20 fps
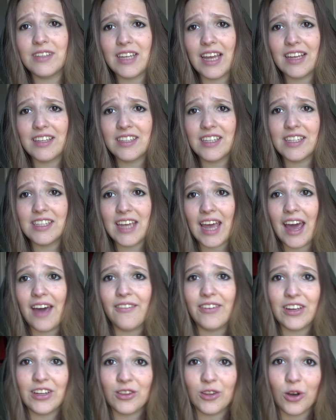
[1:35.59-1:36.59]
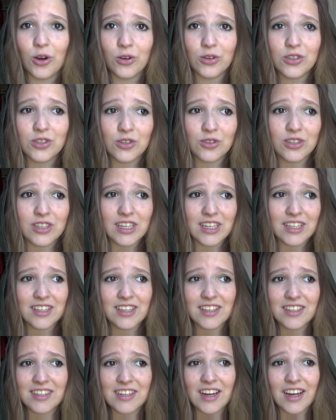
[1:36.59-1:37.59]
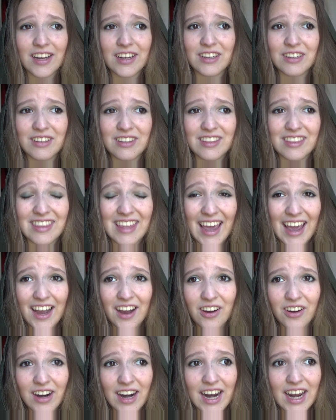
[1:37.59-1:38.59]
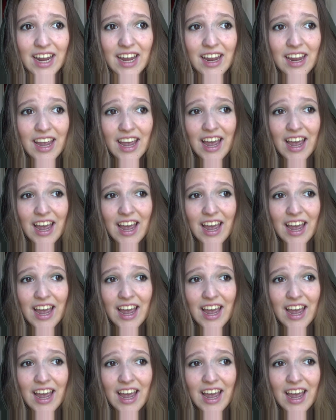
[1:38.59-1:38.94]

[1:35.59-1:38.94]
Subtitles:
since having those two seasons not that great,